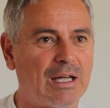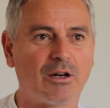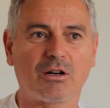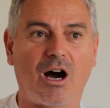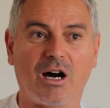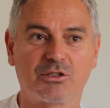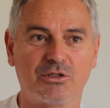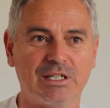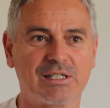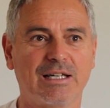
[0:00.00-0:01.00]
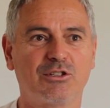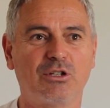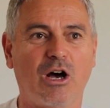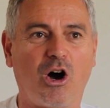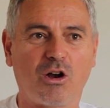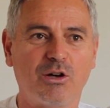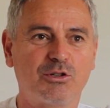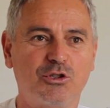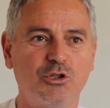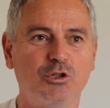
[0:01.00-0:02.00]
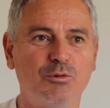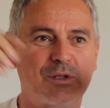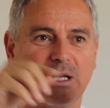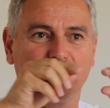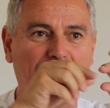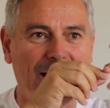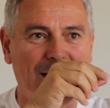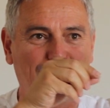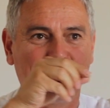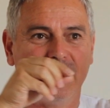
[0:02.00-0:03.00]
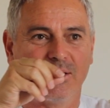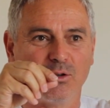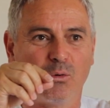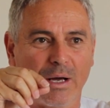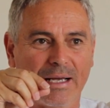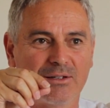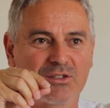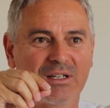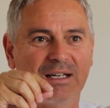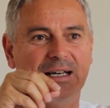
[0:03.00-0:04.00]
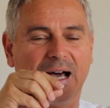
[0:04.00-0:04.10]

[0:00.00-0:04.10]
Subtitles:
They're not arteries, they're hollow tubes that make up the wings.